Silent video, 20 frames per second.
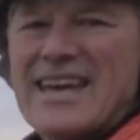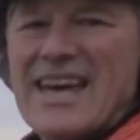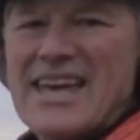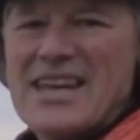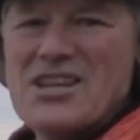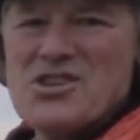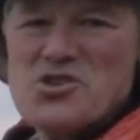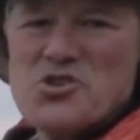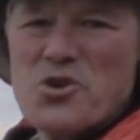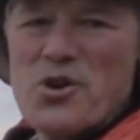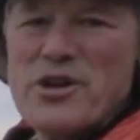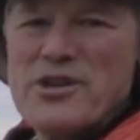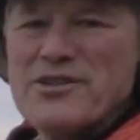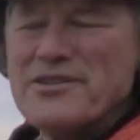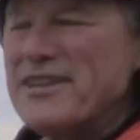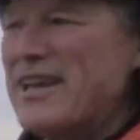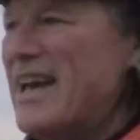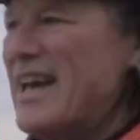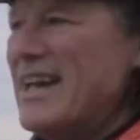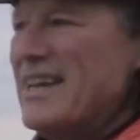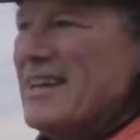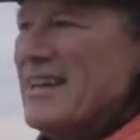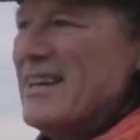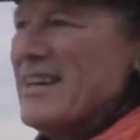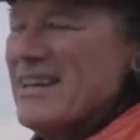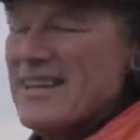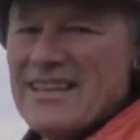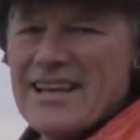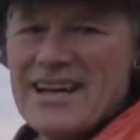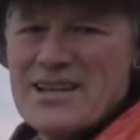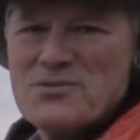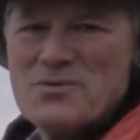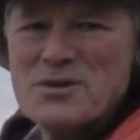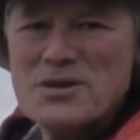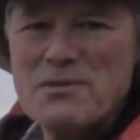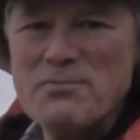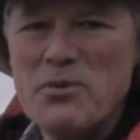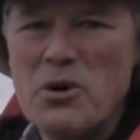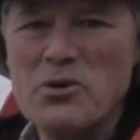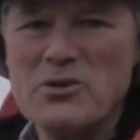and enjoy your day. That's
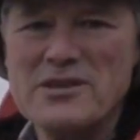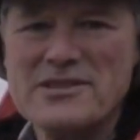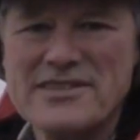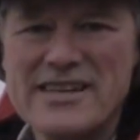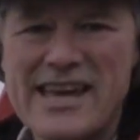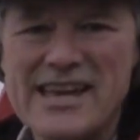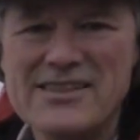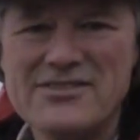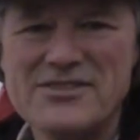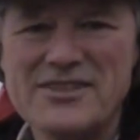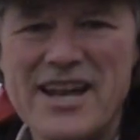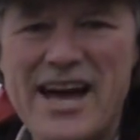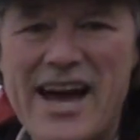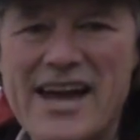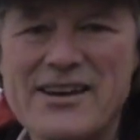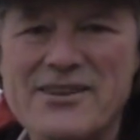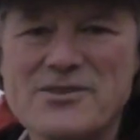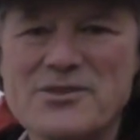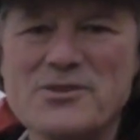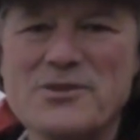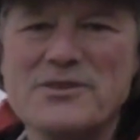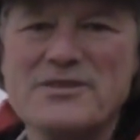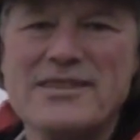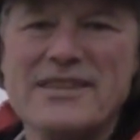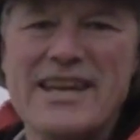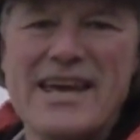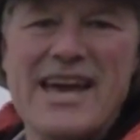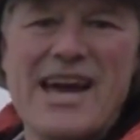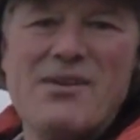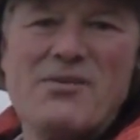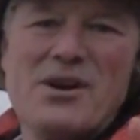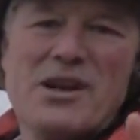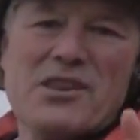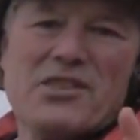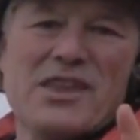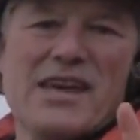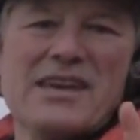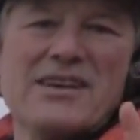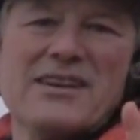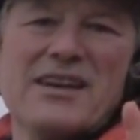what the Boatless Angler and I are doing today. I want
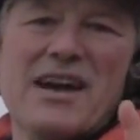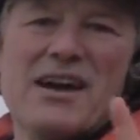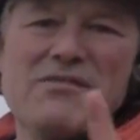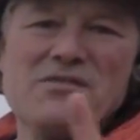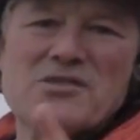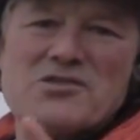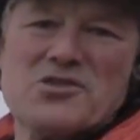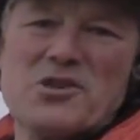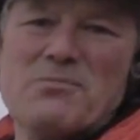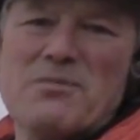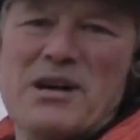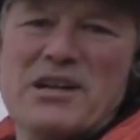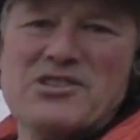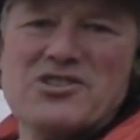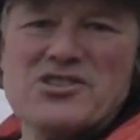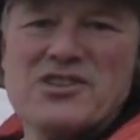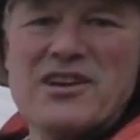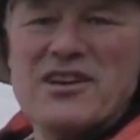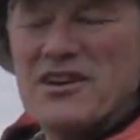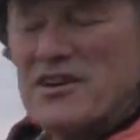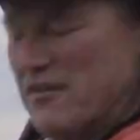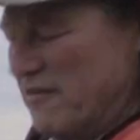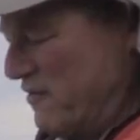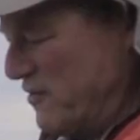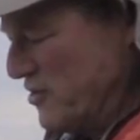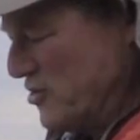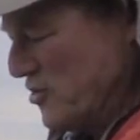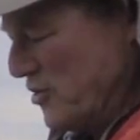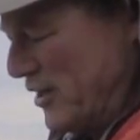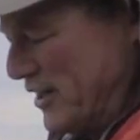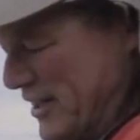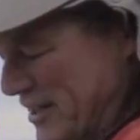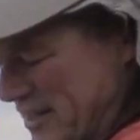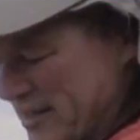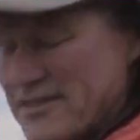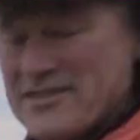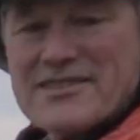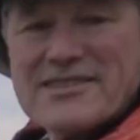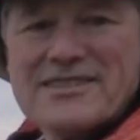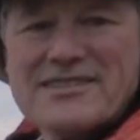to thank you ever so much for joining
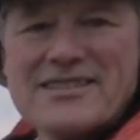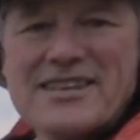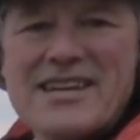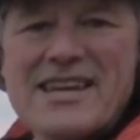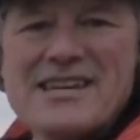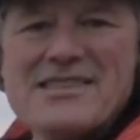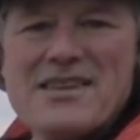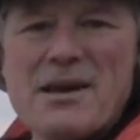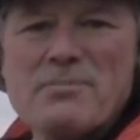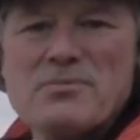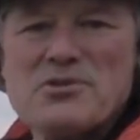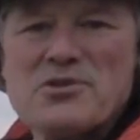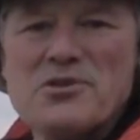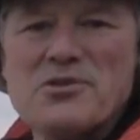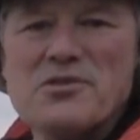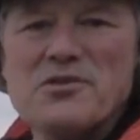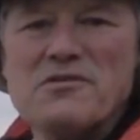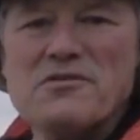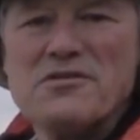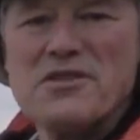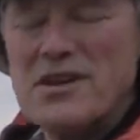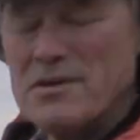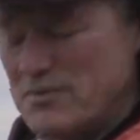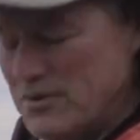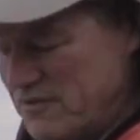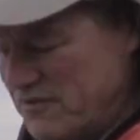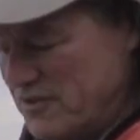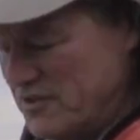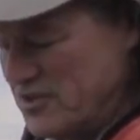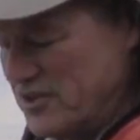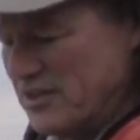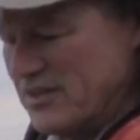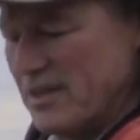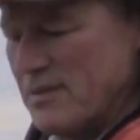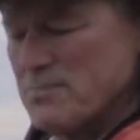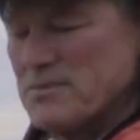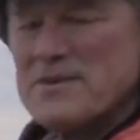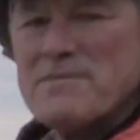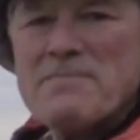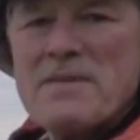us in today's episode of Thundermist Fishing
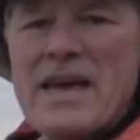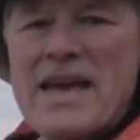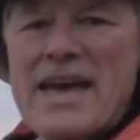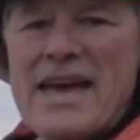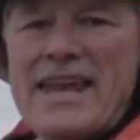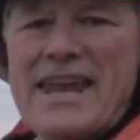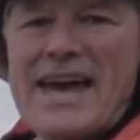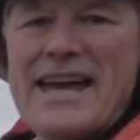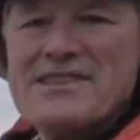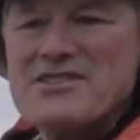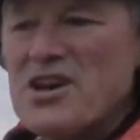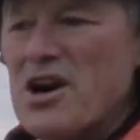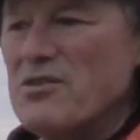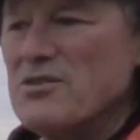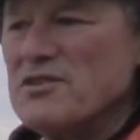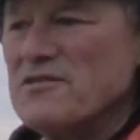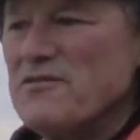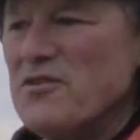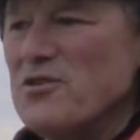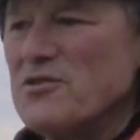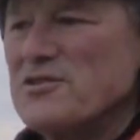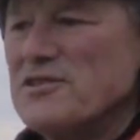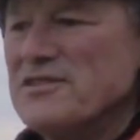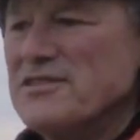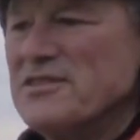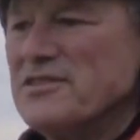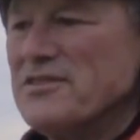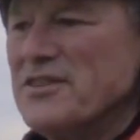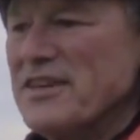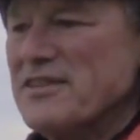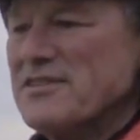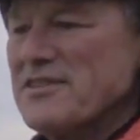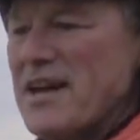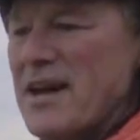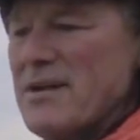Tips. And as always, folks, until next